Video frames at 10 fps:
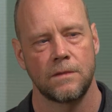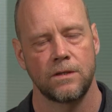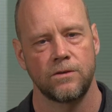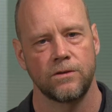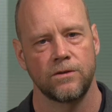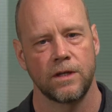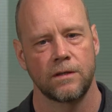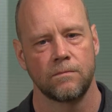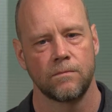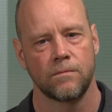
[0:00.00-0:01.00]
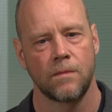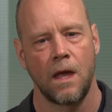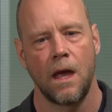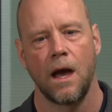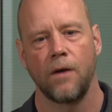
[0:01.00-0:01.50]
Interesting.
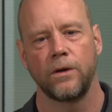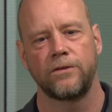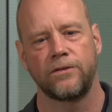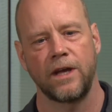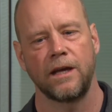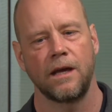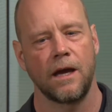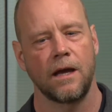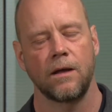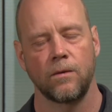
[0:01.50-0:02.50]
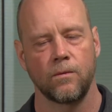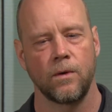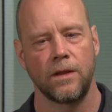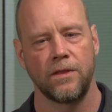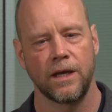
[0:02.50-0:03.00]
I would say
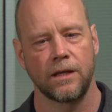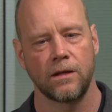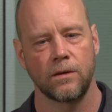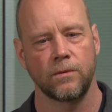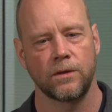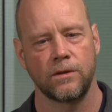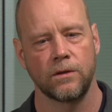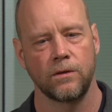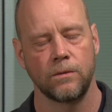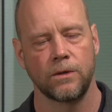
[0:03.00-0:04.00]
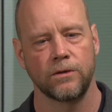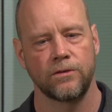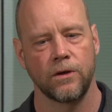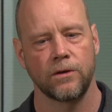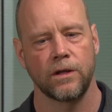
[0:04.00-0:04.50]
one thing with the Ubers,
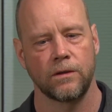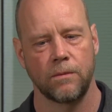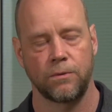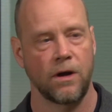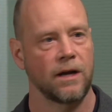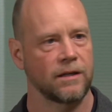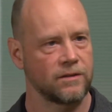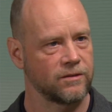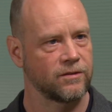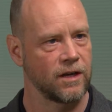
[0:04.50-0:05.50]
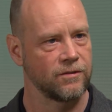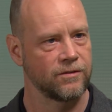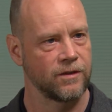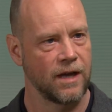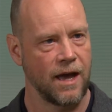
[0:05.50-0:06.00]
though, that the product
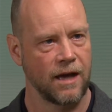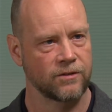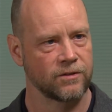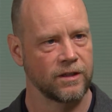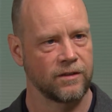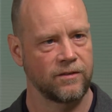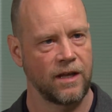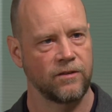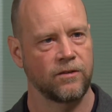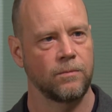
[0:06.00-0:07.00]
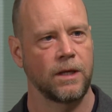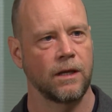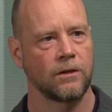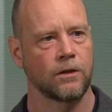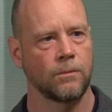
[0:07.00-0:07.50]
itself actually tends to be
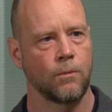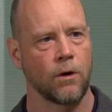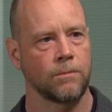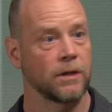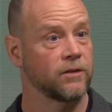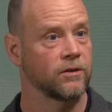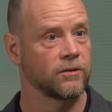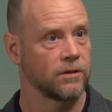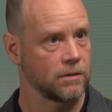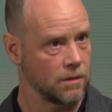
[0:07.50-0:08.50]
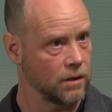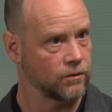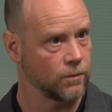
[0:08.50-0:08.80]
a little more pleasant as